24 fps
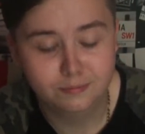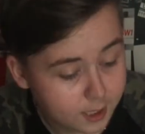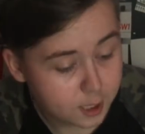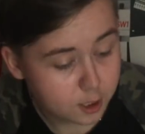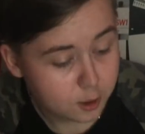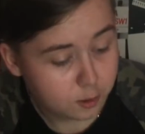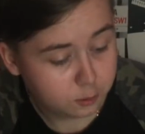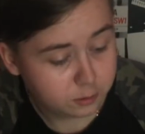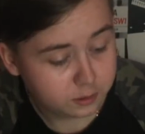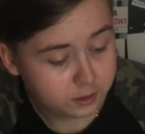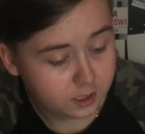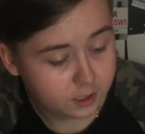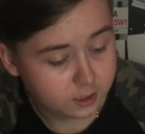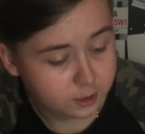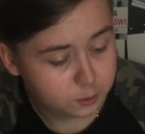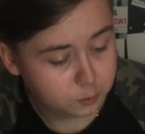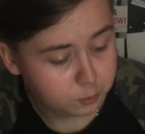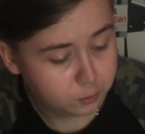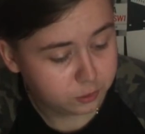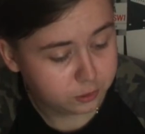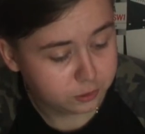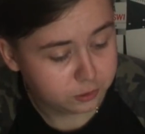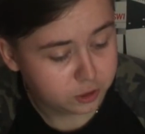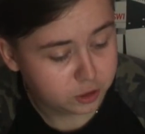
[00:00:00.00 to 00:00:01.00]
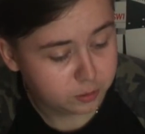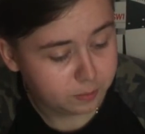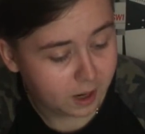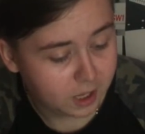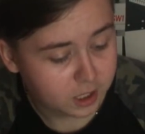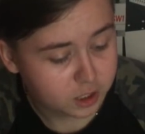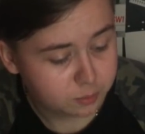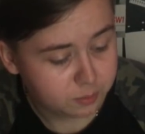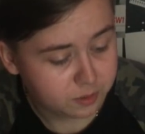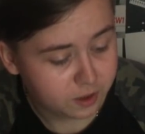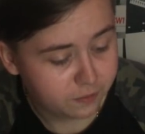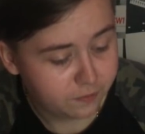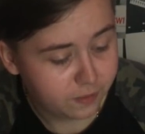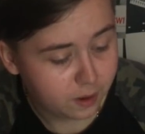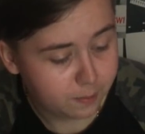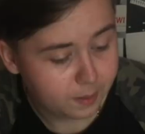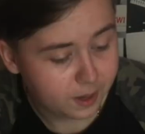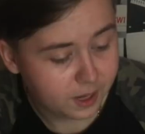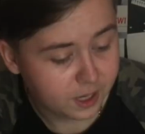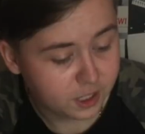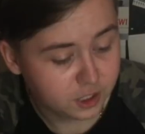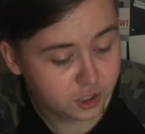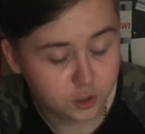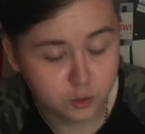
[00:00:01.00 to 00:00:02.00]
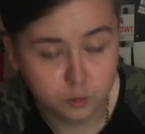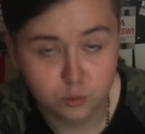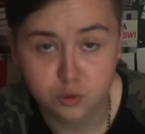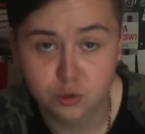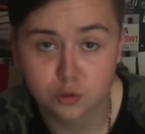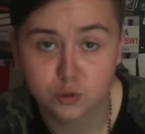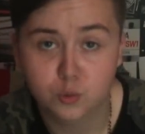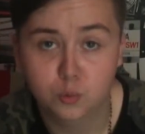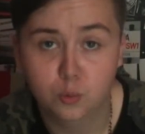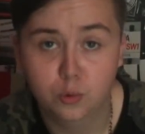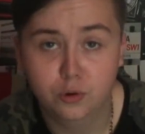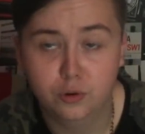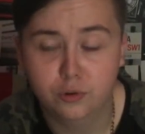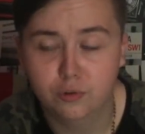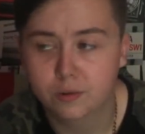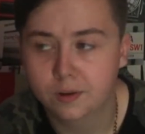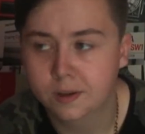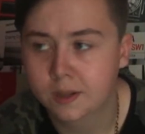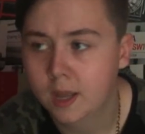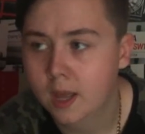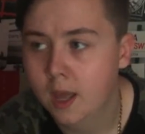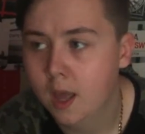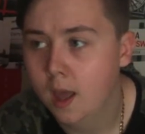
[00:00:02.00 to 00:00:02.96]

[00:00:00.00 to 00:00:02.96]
Leo says, would you smash me if I paid you? Just wondering.